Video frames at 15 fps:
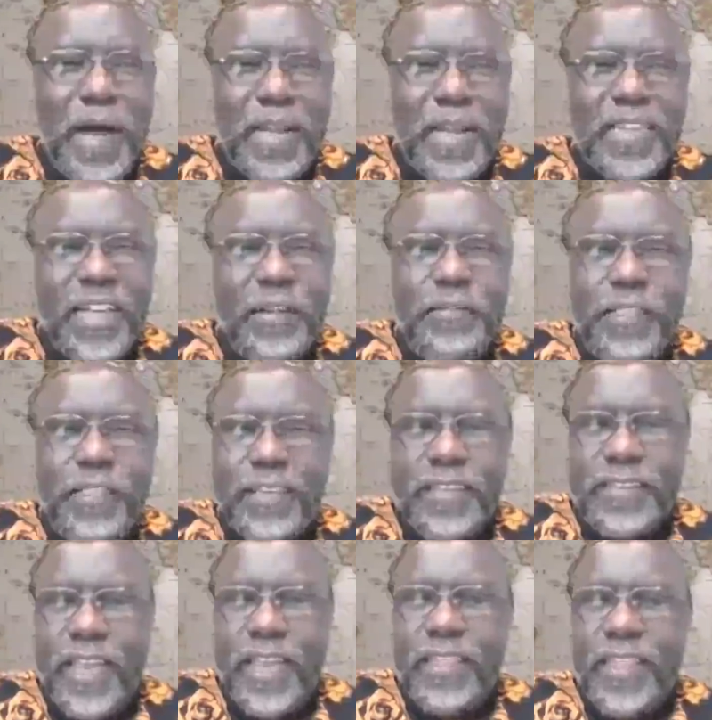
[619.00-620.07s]
But if they
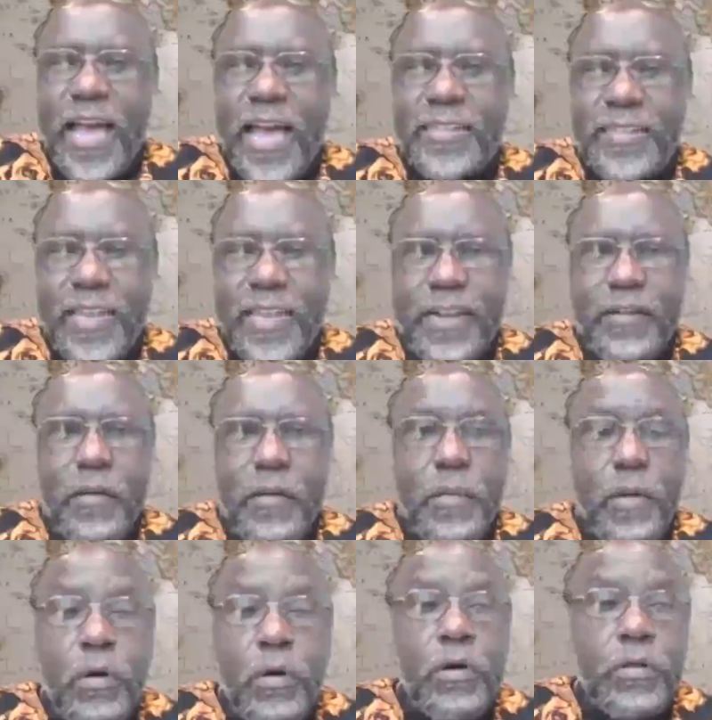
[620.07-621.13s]
say there are 10 or
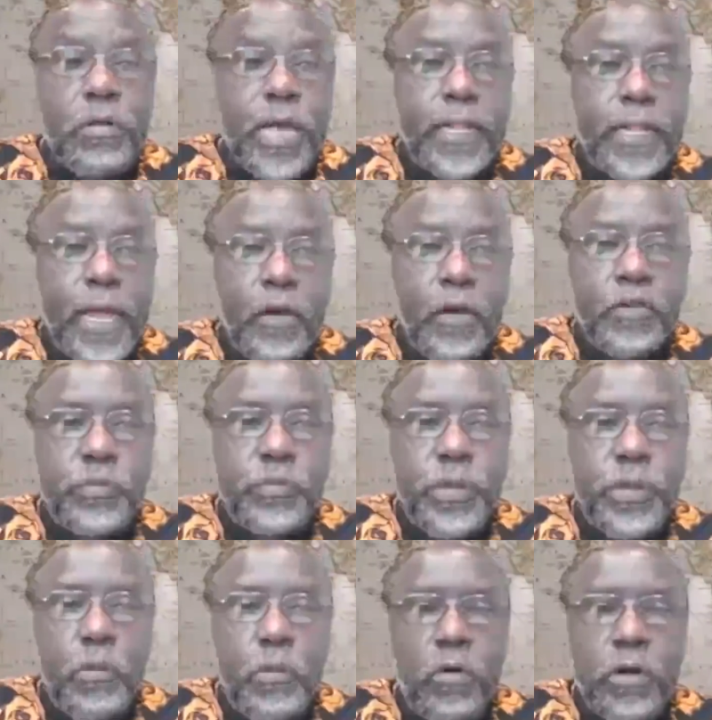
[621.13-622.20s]
more that are going to
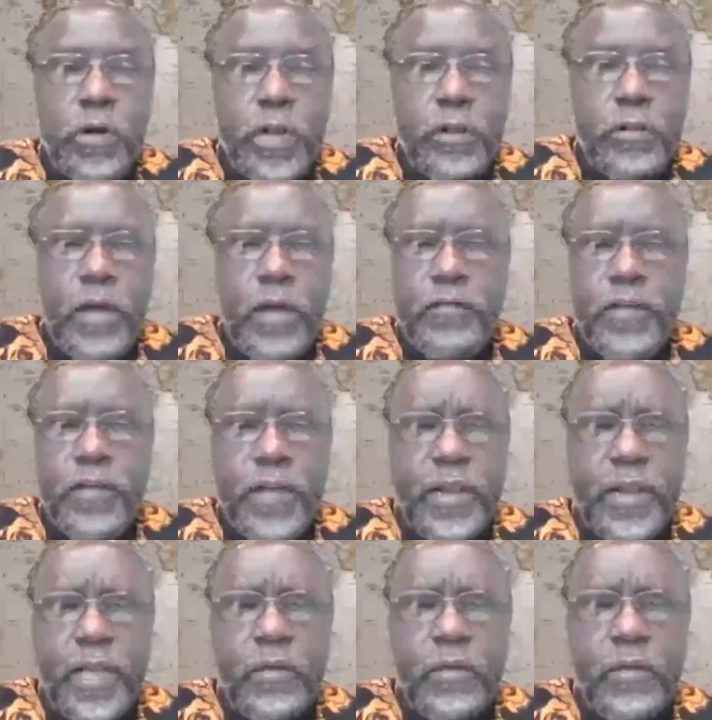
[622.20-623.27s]
be awarded, you have
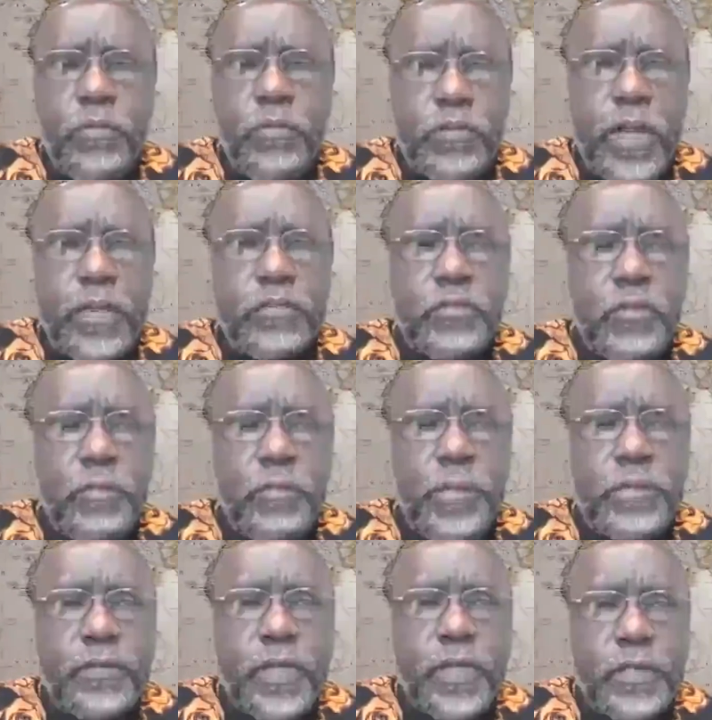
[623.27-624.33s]
an equal chance of
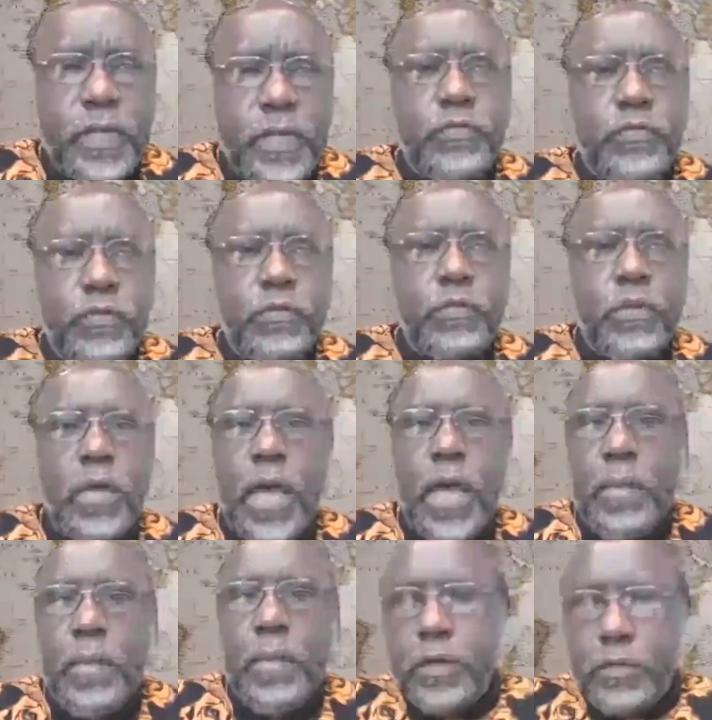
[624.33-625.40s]
being successful
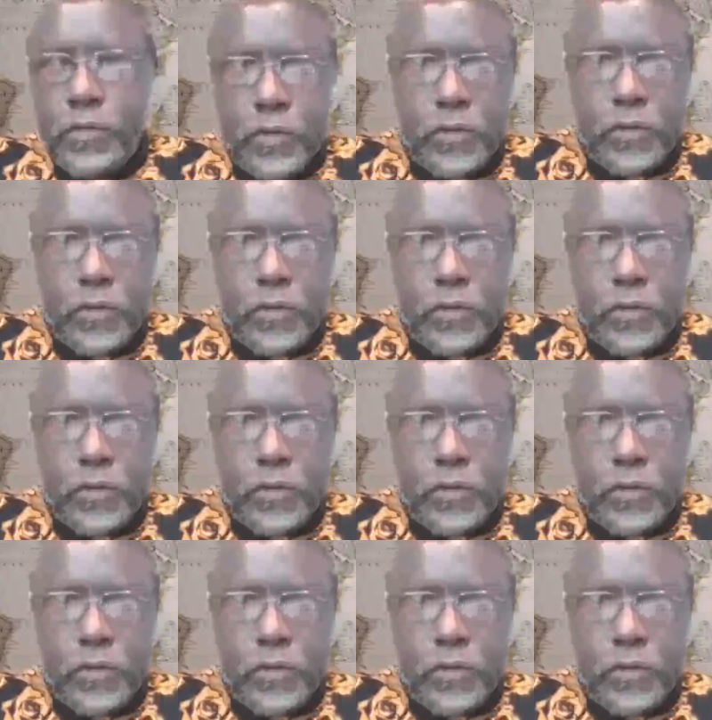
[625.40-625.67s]
among